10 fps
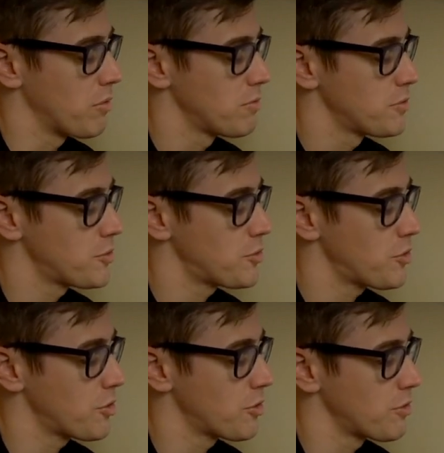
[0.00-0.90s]

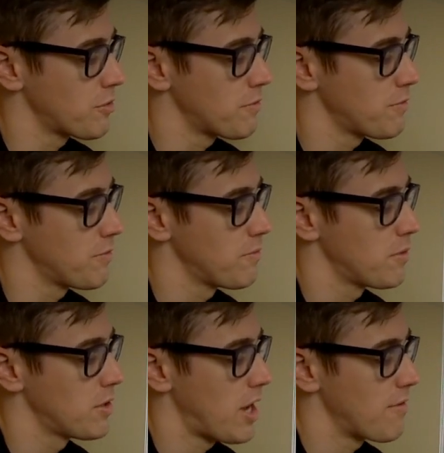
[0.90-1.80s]
serve.
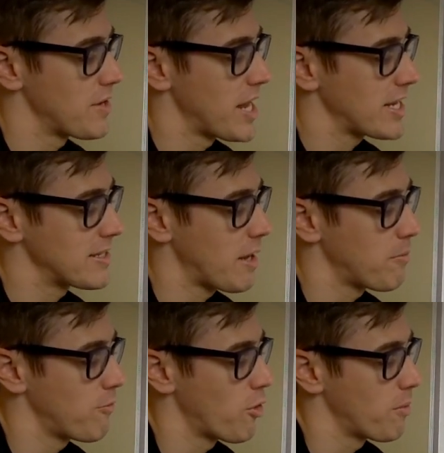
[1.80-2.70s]
I have a next step
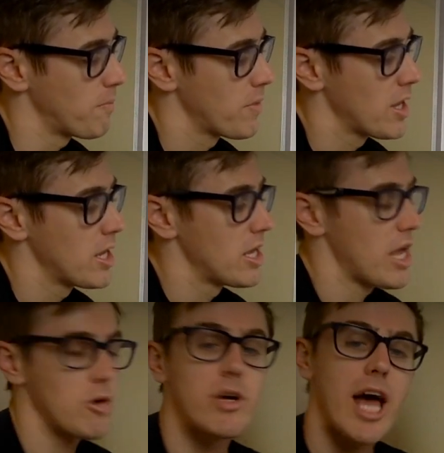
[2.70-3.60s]
form,
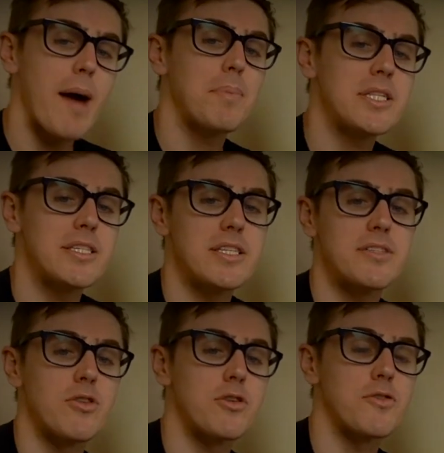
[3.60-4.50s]
and what happens
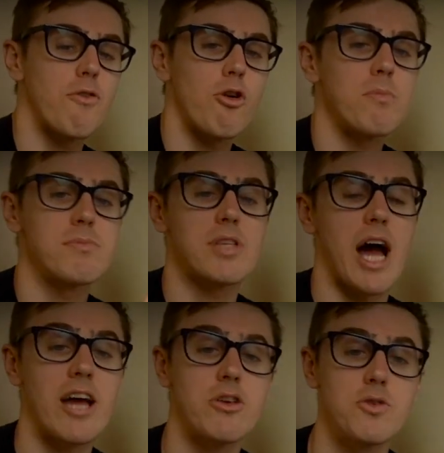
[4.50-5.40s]
is those forms
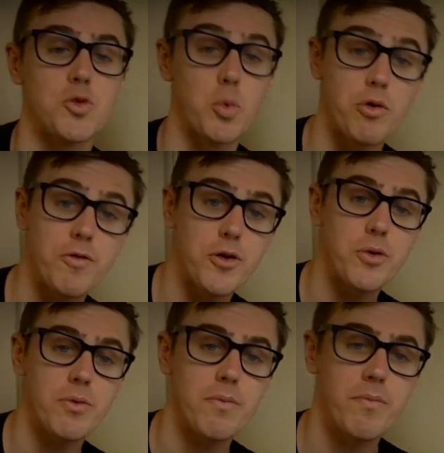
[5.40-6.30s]
I use
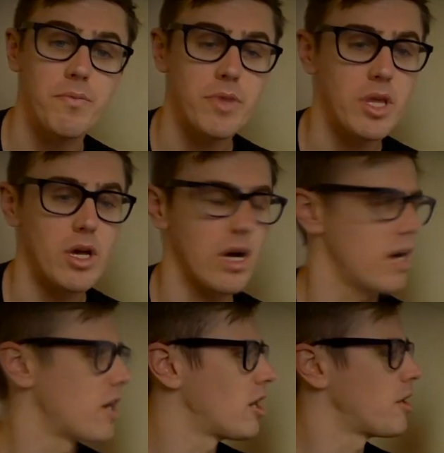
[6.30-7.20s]
Wufoo.
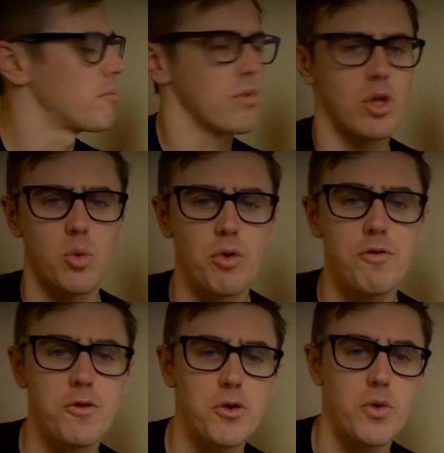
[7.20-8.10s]
Go
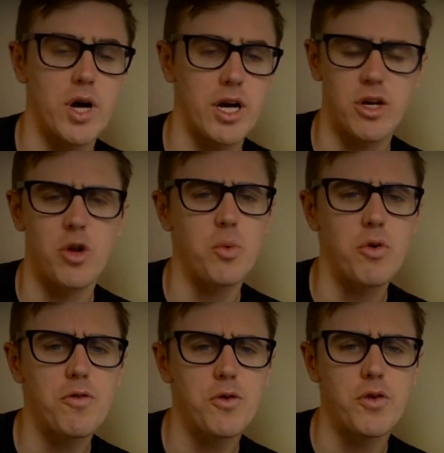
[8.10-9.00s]
to
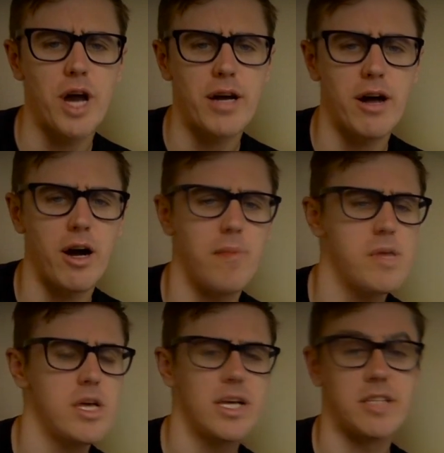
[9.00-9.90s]
wufoo.com.
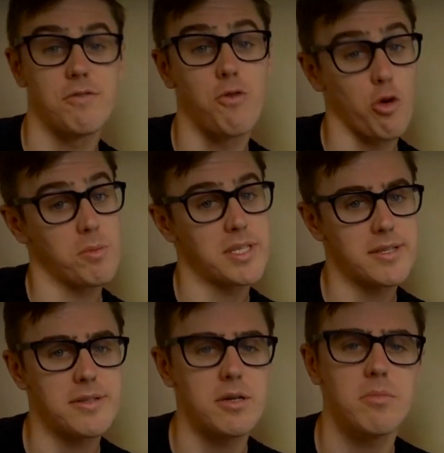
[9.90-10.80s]
It's a form
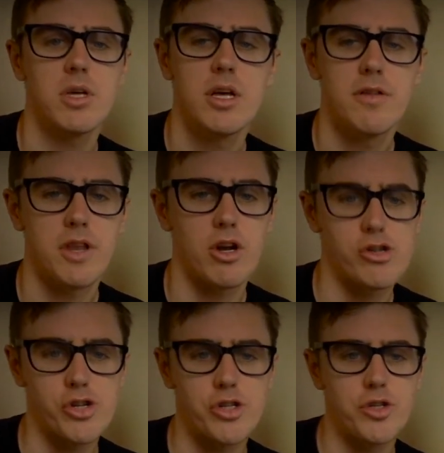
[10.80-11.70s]
system that our
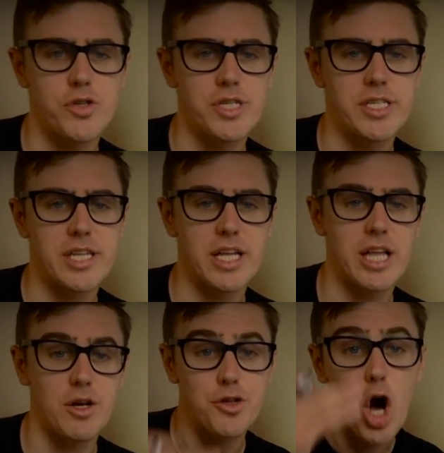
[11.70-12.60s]
church uses, and it
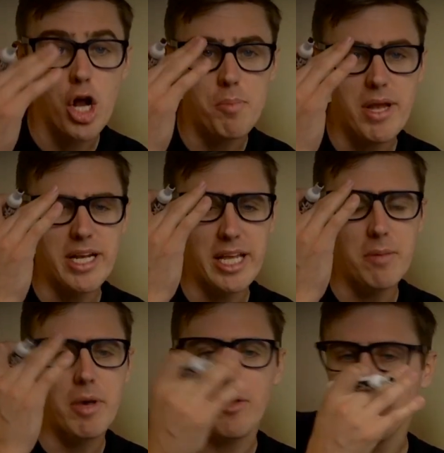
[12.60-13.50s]
allows automated
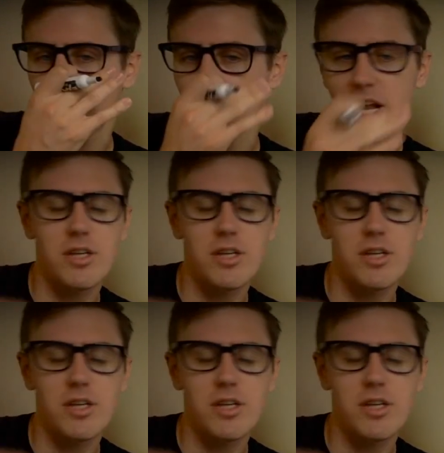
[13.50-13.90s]
emails and